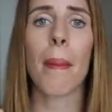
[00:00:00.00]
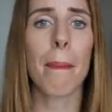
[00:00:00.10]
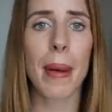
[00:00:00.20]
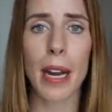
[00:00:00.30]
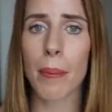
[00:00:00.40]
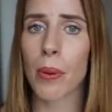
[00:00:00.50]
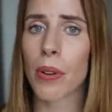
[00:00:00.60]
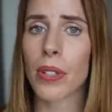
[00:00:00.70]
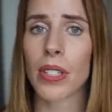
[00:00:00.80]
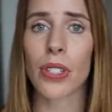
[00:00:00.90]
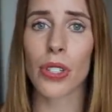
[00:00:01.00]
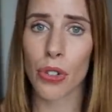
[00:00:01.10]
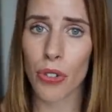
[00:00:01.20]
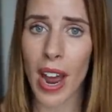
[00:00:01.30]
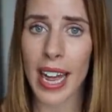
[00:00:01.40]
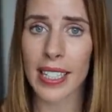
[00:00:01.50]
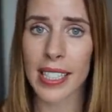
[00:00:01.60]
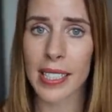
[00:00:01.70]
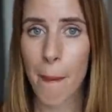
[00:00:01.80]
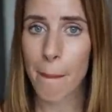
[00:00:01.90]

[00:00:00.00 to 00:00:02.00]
menopause, stress,